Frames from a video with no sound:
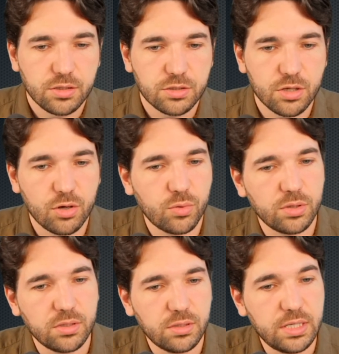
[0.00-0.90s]

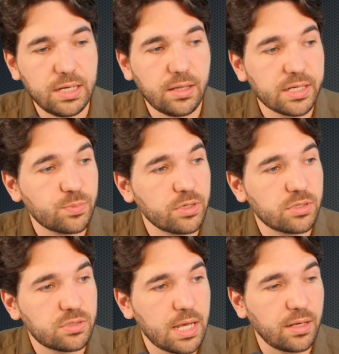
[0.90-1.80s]
So legal experts
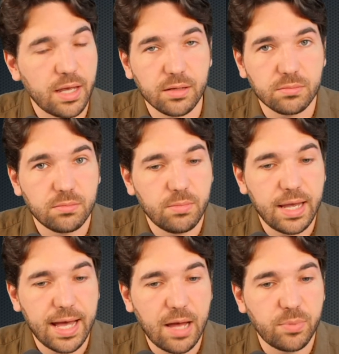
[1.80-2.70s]
are saying it
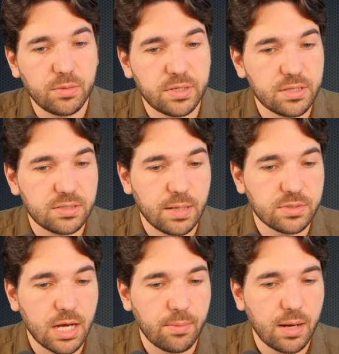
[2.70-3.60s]
may happen, but at the same
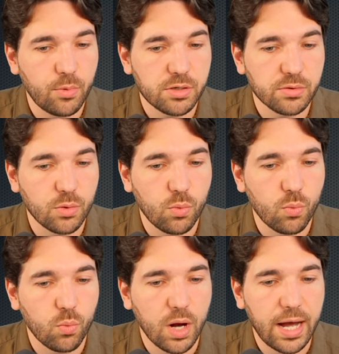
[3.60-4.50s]
time, I'm wondering
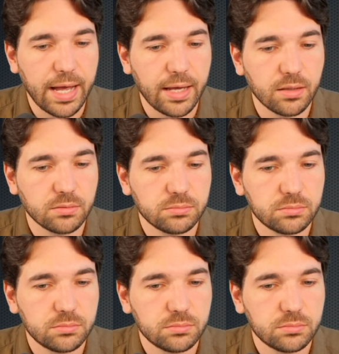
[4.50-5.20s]
why